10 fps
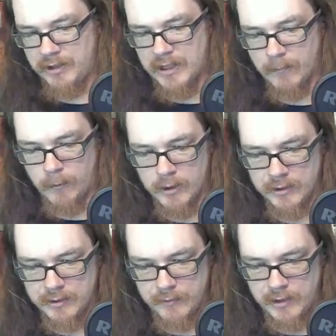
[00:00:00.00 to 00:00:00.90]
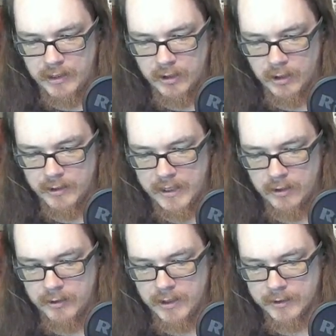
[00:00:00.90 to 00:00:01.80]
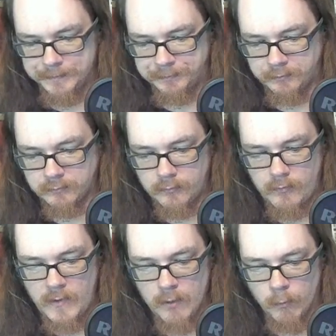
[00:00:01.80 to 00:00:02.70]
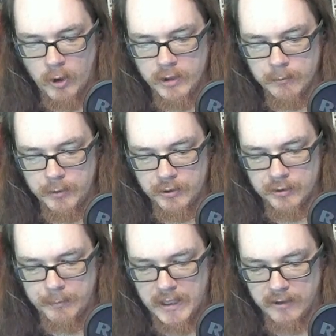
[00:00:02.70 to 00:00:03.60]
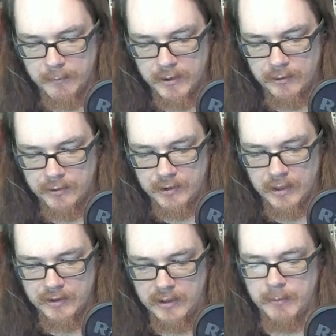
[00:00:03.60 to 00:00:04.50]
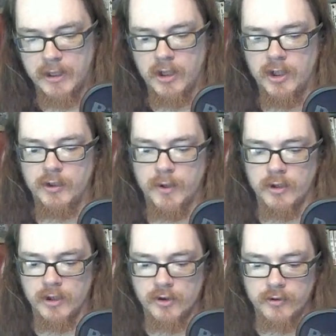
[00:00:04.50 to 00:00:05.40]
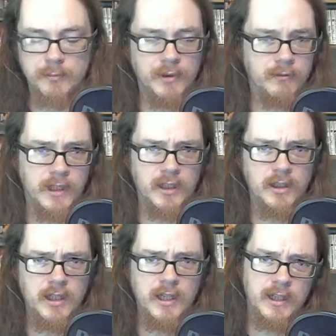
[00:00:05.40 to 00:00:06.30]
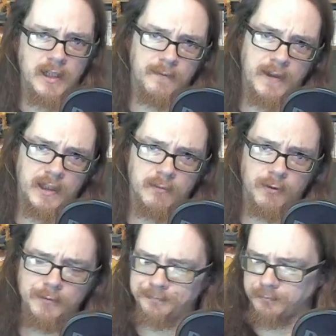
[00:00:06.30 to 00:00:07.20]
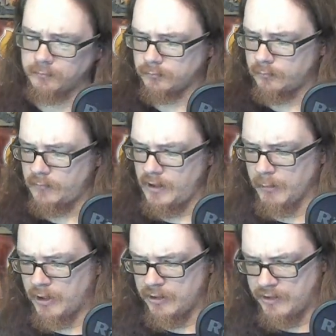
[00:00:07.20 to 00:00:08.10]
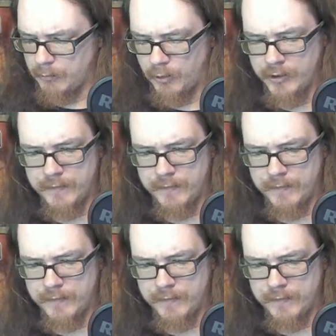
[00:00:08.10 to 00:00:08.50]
get one 78 card tarot deck, one booster pack of MetaZoo Seance eBay cards, which are extremely rare and valuable because there were only